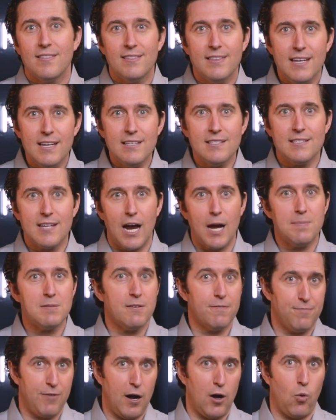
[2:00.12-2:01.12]
These types
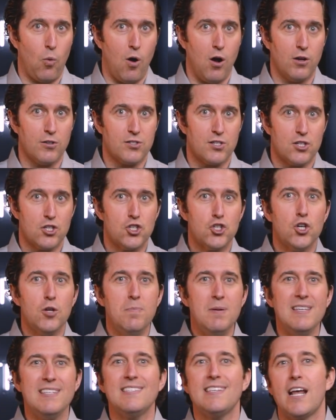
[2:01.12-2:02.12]
of firewalls should
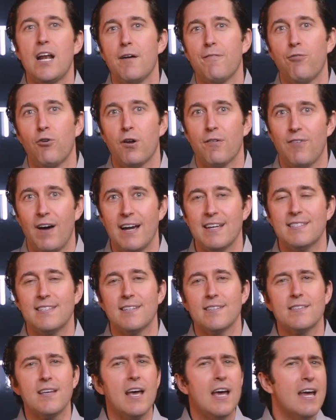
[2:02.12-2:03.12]
be set up for
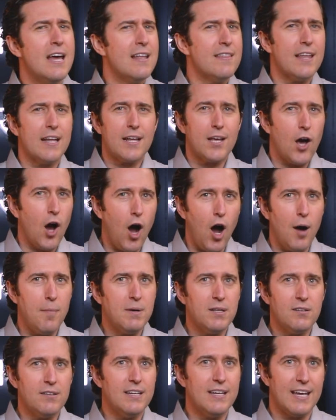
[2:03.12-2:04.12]
devices that
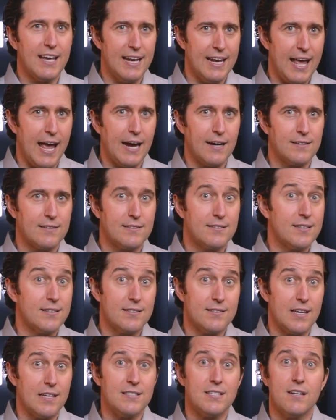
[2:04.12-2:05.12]
commonly connect to
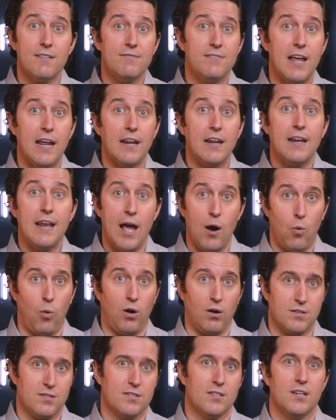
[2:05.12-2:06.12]
sensitive data
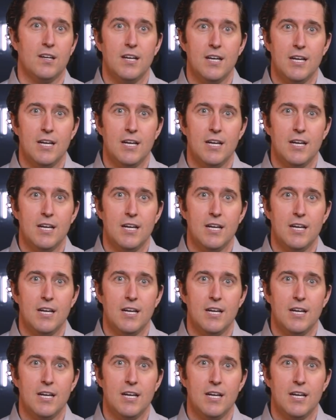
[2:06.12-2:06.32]
networks.